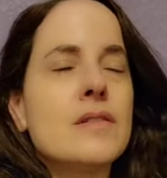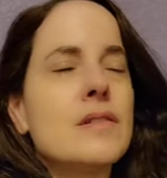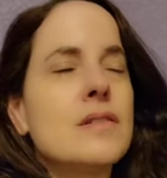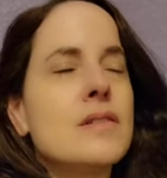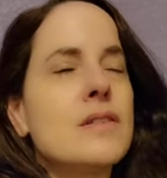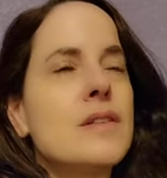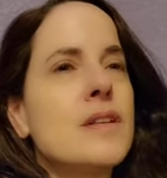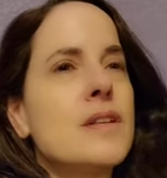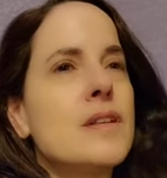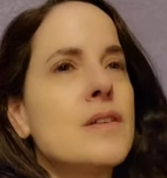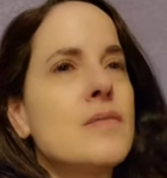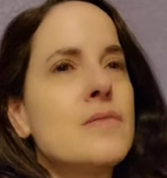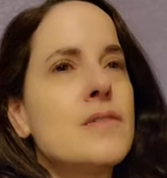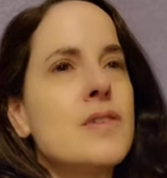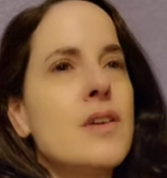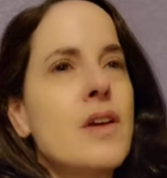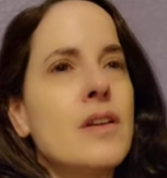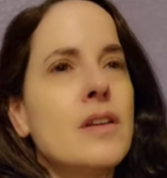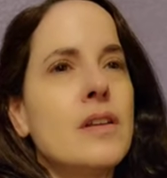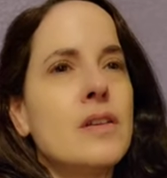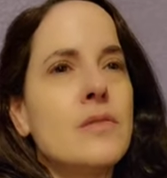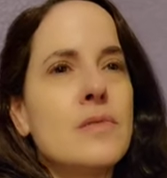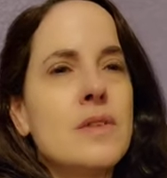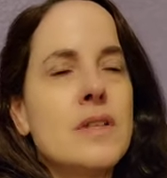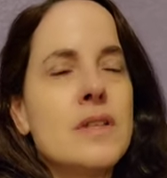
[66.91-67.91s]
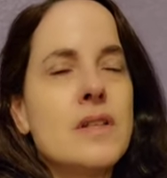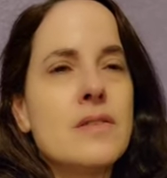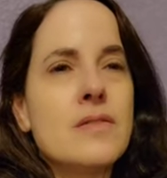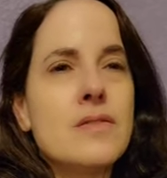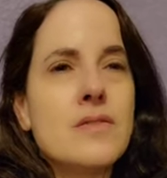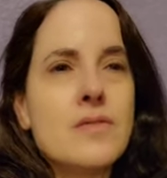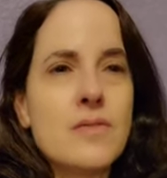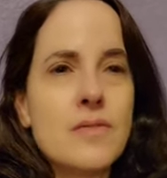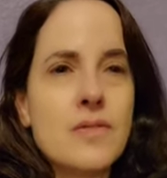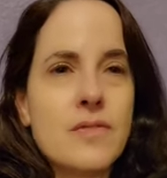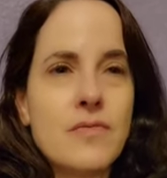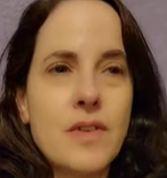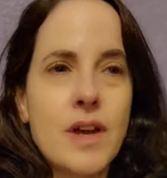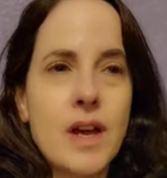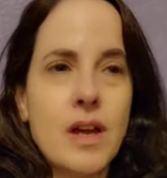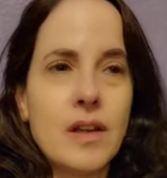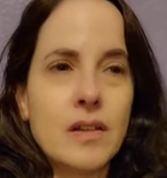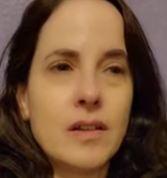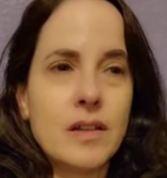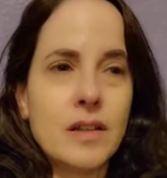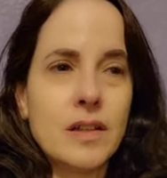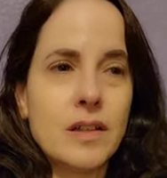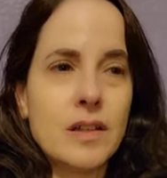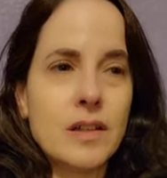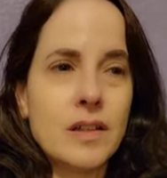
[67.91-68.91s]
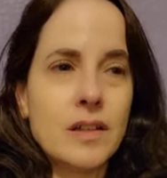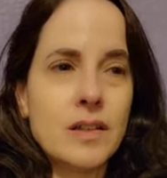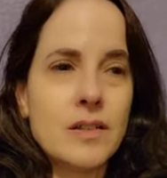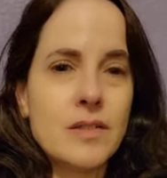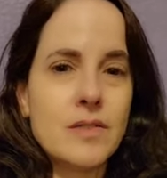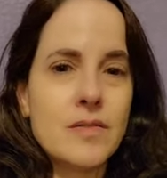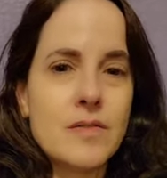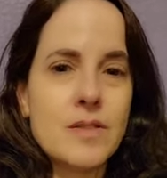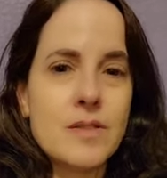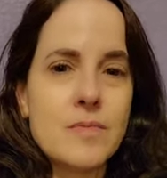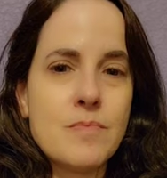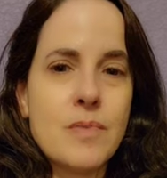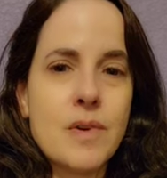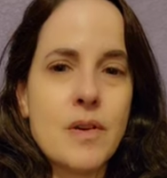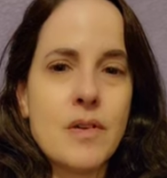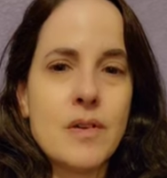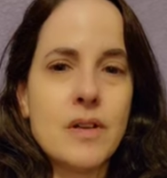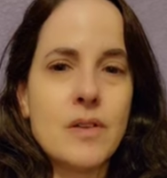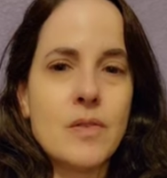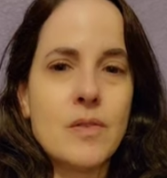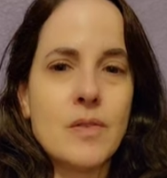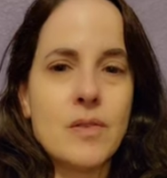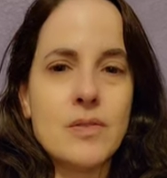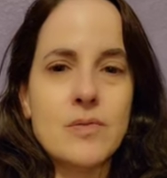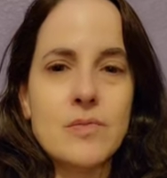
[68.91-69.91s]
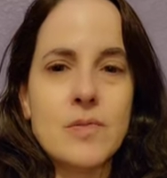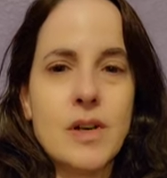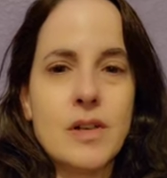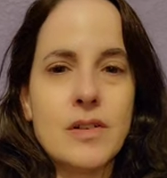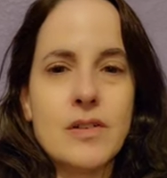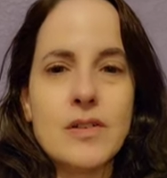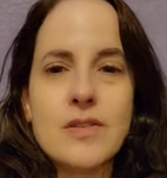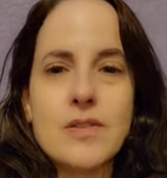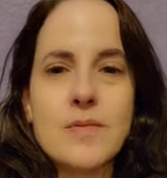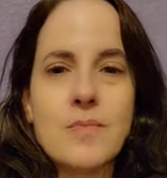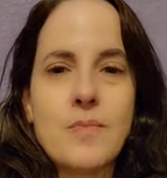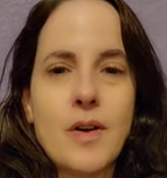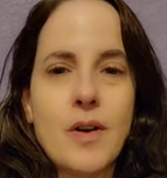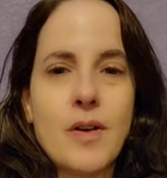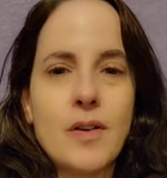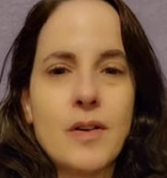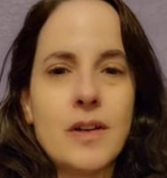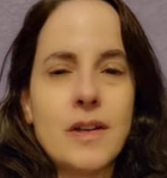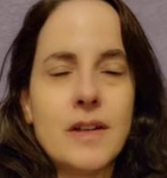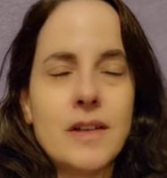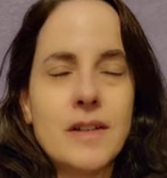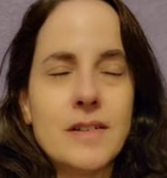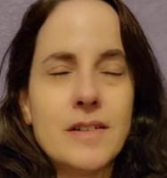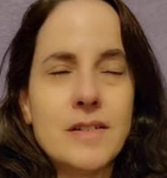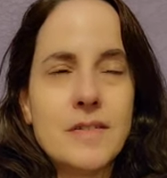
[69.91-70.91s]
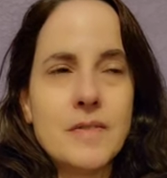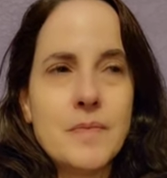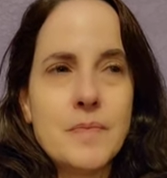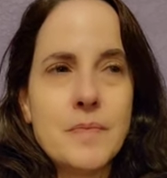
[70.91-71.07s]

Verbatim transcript: I think it was Hollywood Hills or the Valley. It was Barry Goldwater's party.